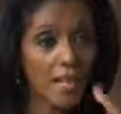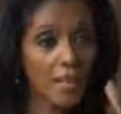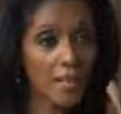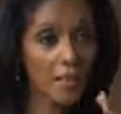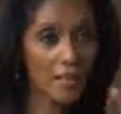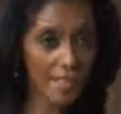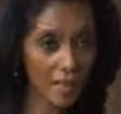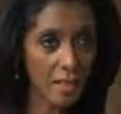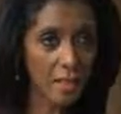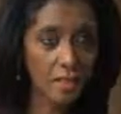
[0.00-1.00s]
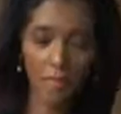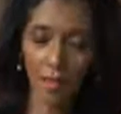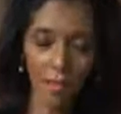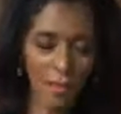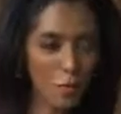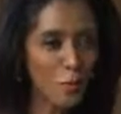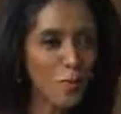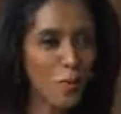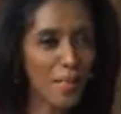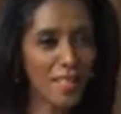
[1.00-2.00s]
in NASA, nothing to do
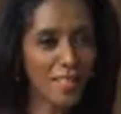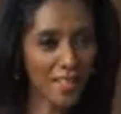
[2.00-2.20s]
with space,